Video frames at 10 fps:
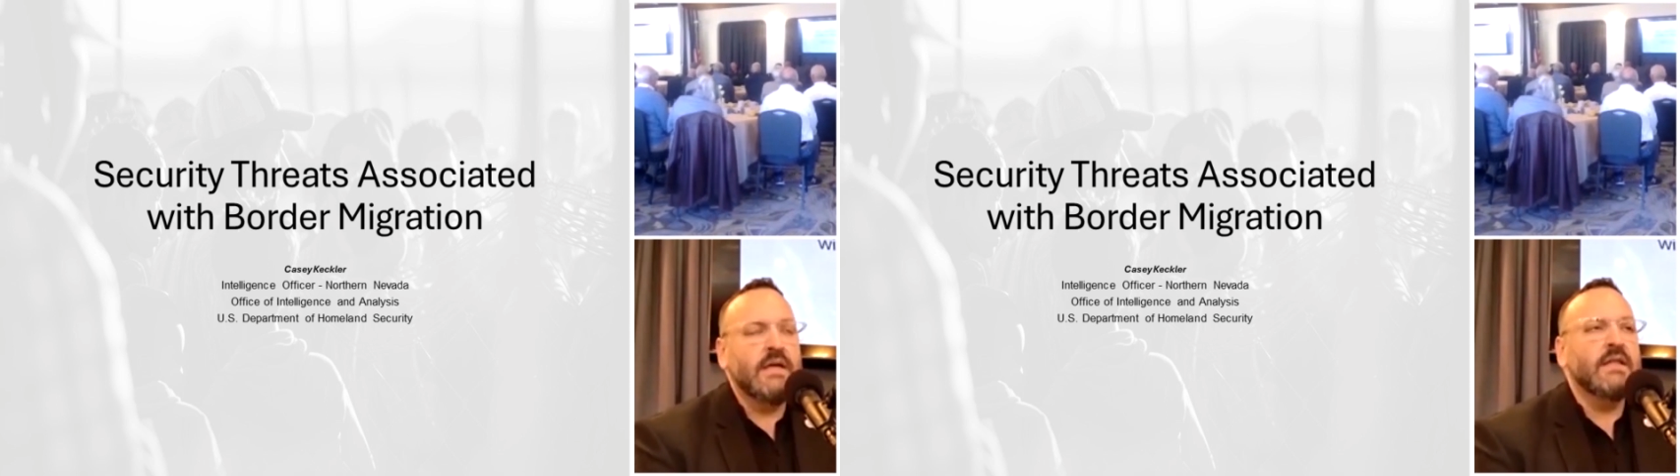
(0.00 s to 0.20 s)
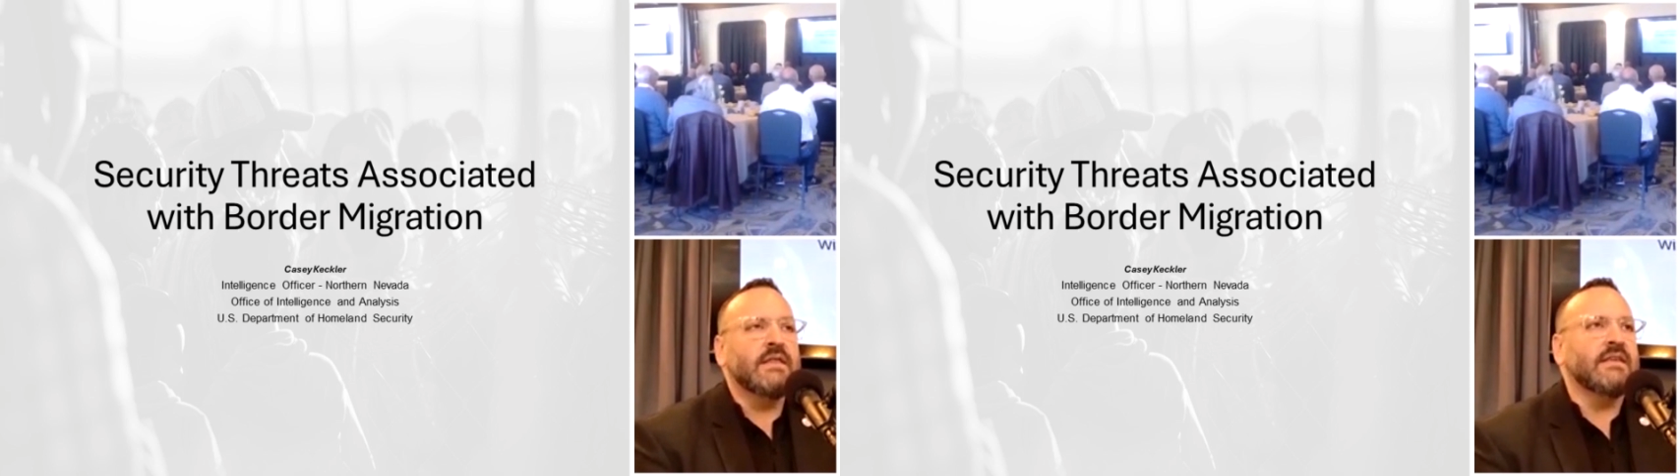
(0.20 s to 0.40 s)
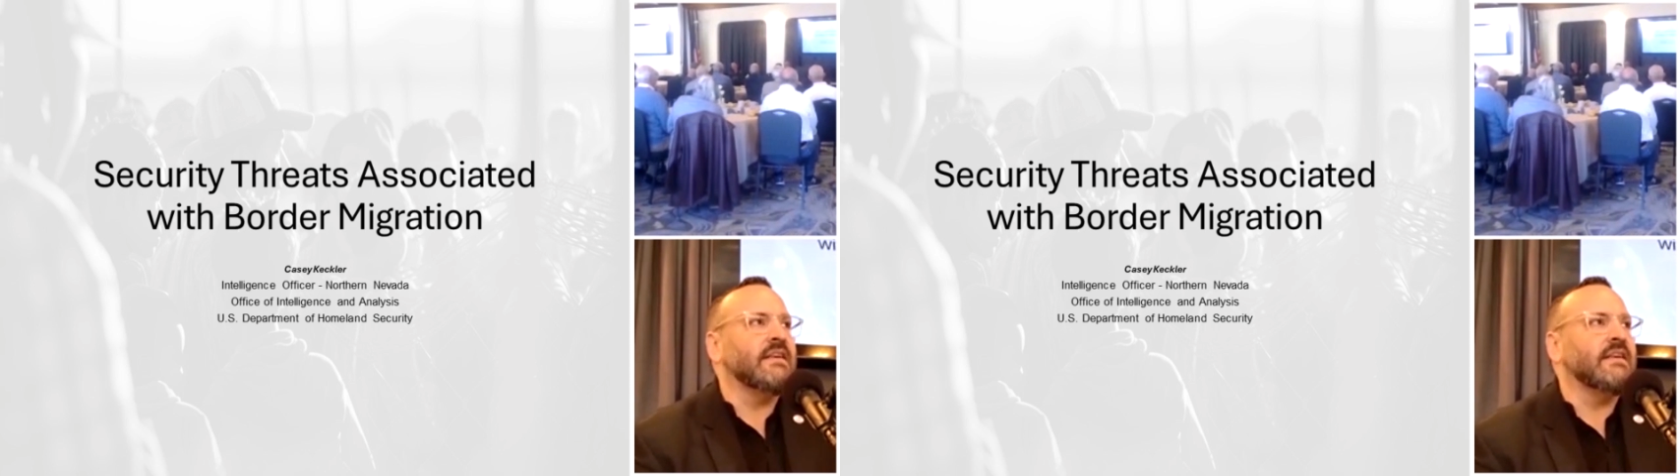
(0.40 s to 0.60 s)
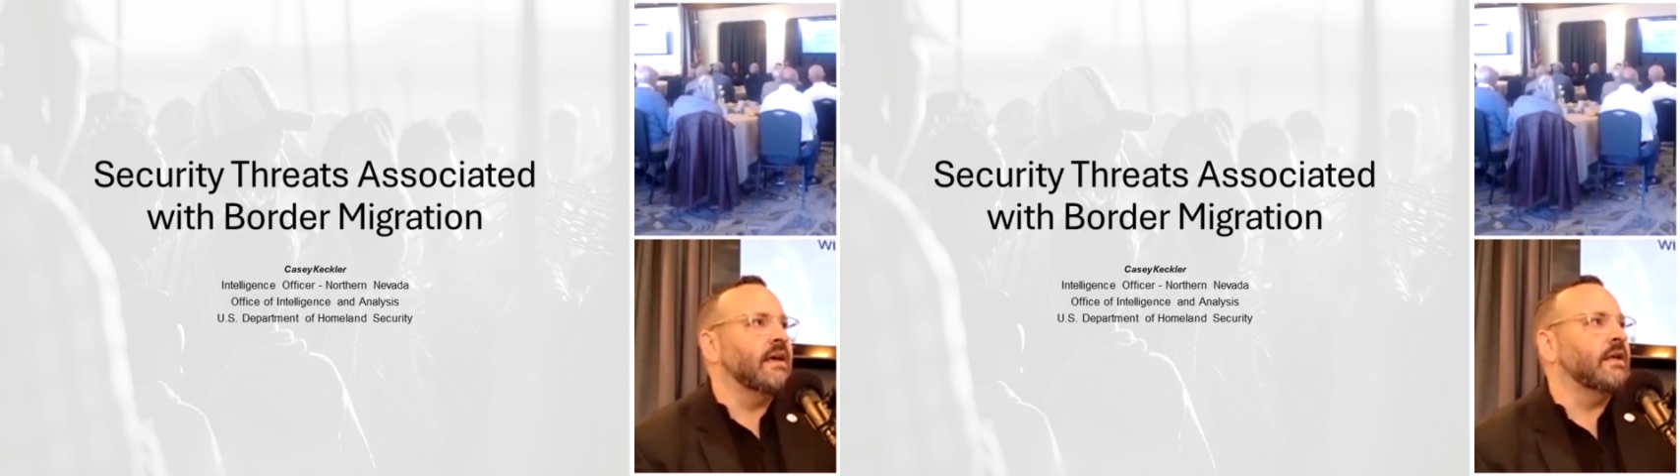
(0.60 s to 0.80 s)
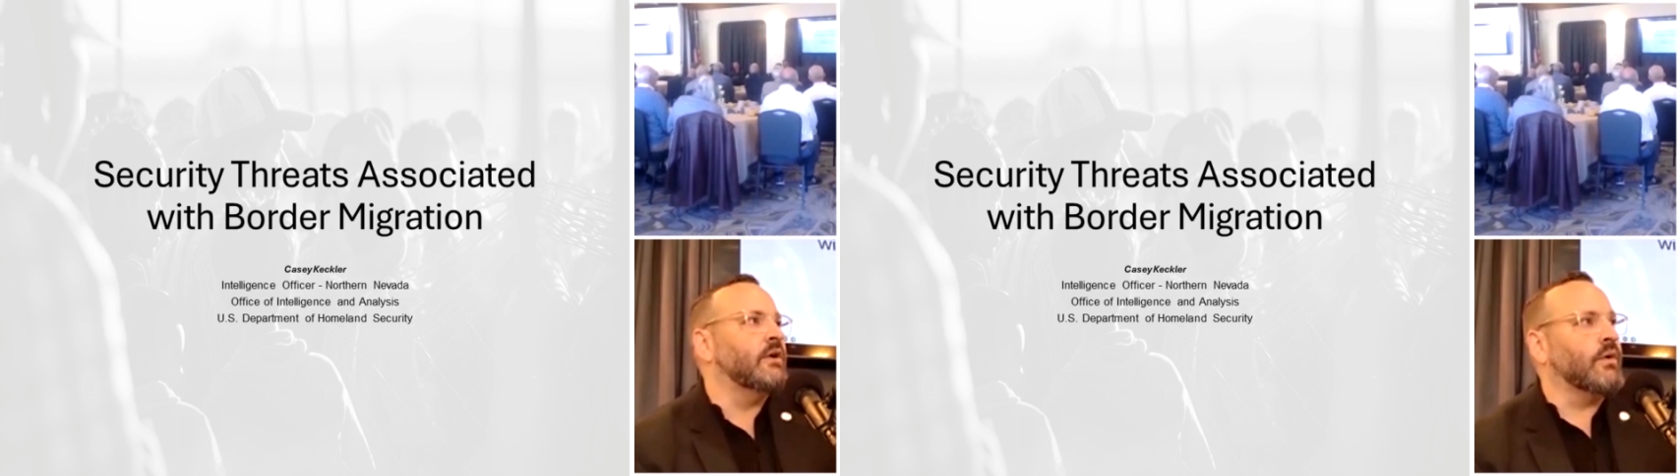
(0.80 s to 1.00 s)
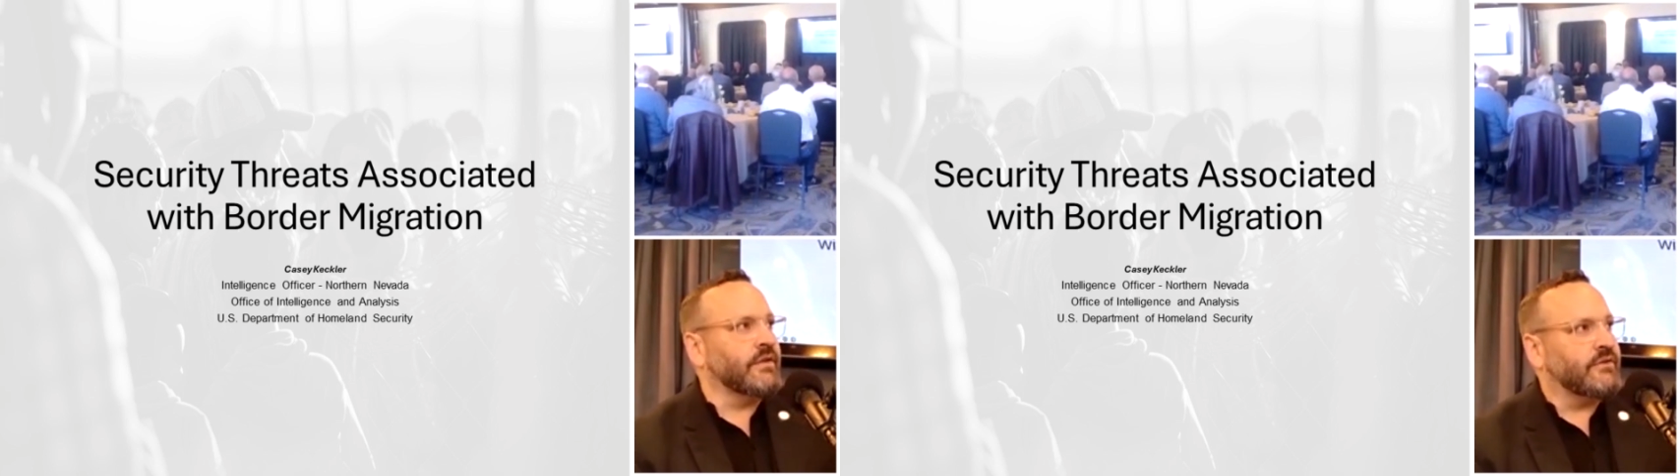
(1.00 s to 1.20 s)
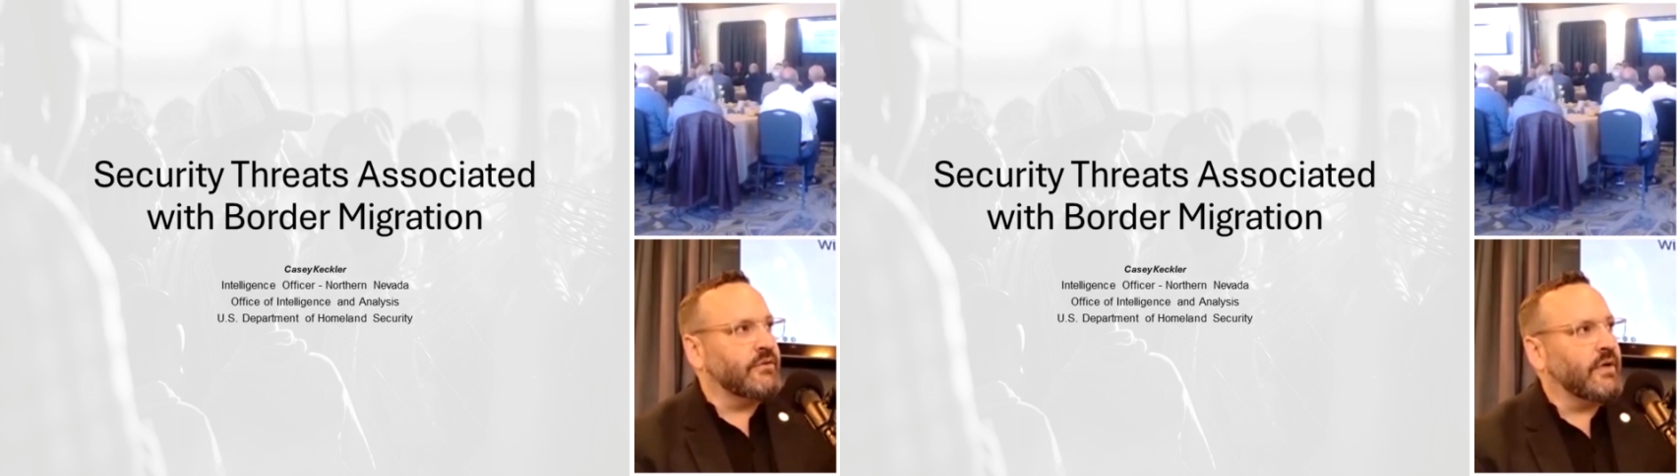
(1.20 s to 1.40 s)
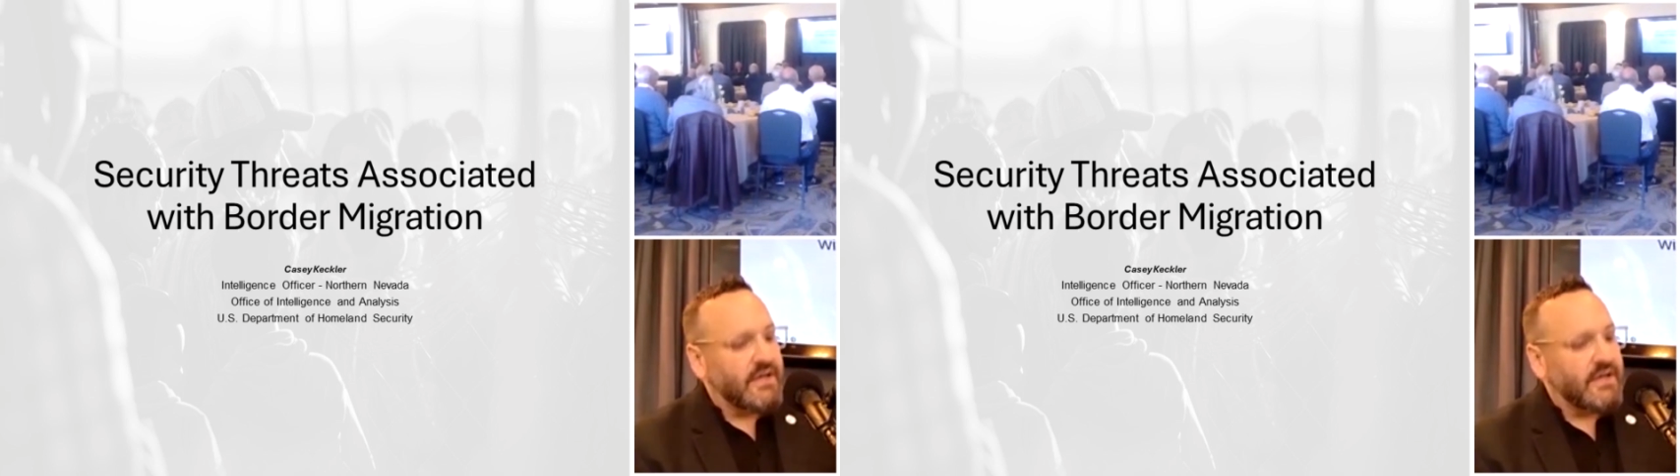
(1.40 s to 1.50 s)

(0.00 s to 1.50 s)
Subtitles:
This, again, according to the